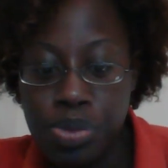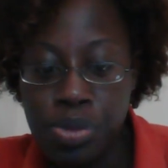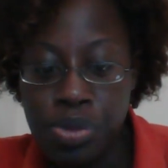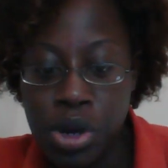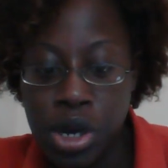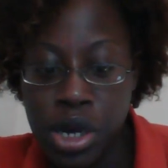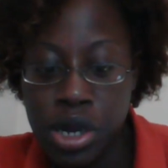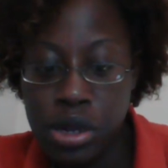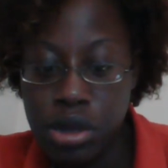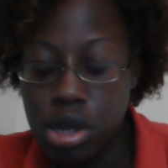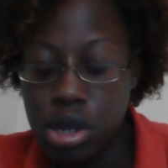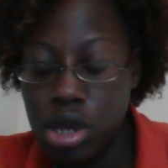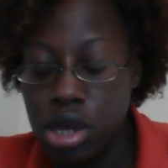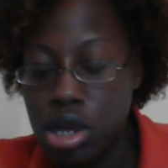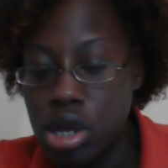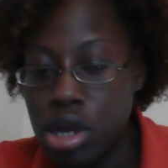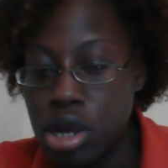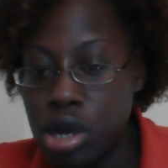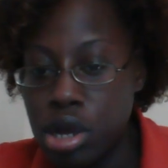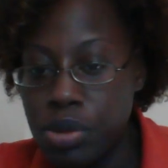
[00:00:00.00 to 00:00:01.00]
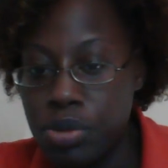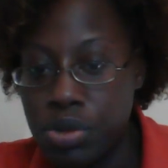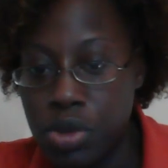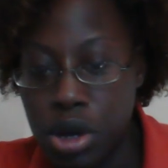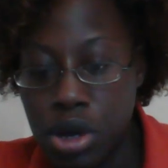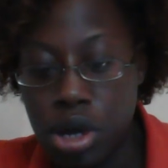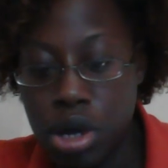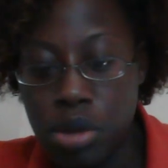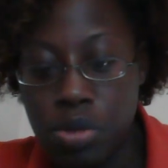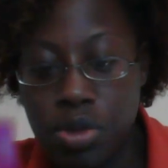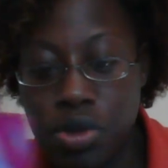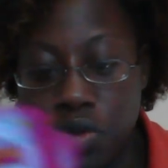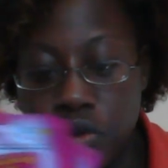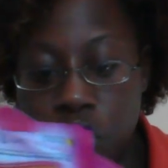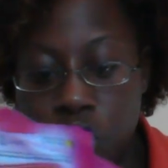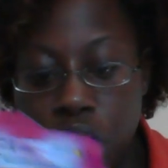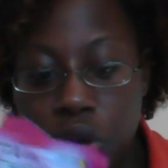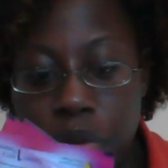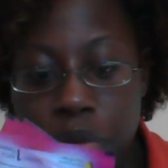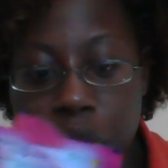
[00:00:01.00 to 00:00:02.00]
but there comes
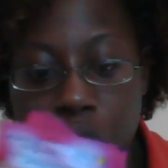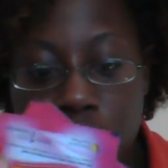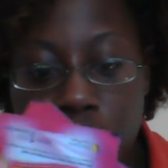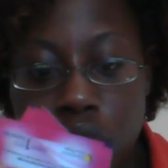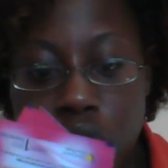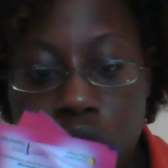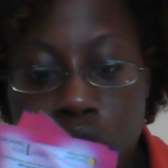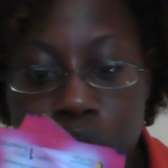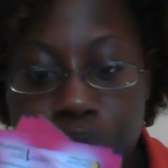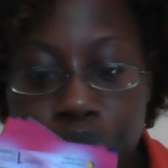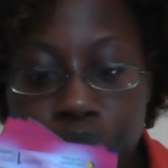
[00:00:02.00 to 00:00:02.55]
4 in the box.